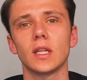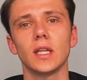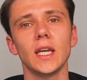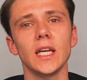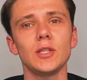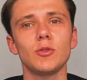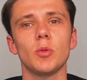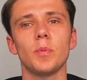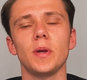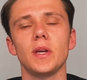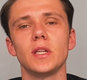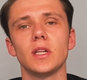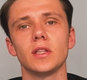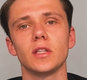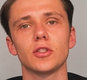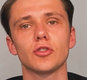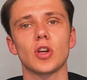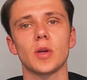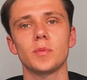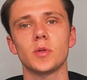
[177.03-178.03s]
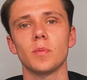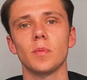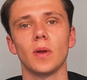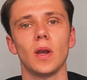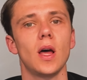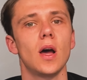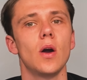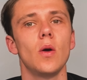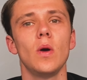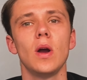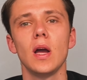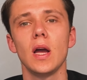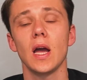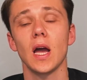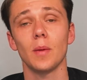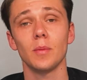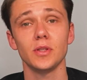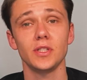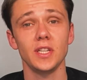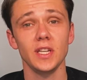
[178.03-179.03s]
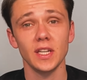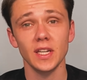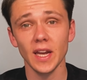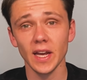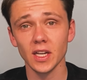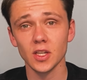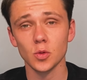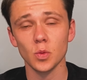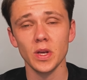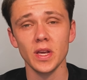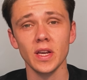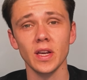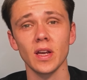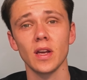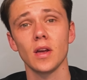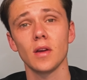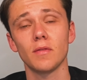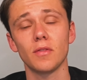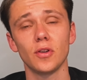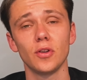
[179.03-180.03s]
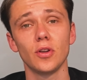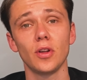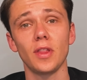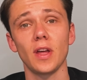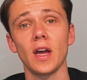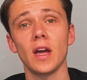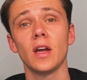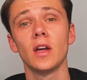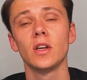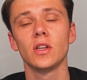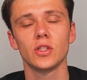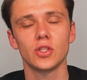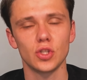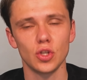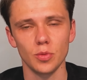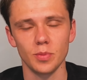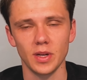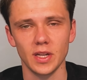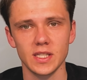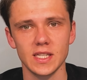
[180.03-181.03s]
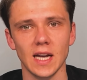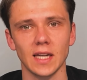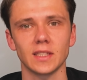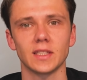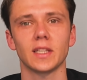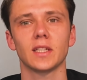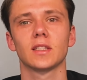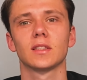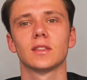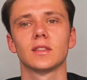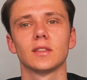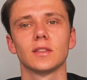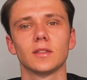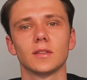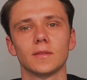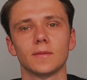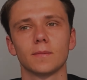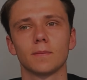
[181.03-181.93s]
The links will be in the description below and we'll see you next week for another 2 Minute Tactics.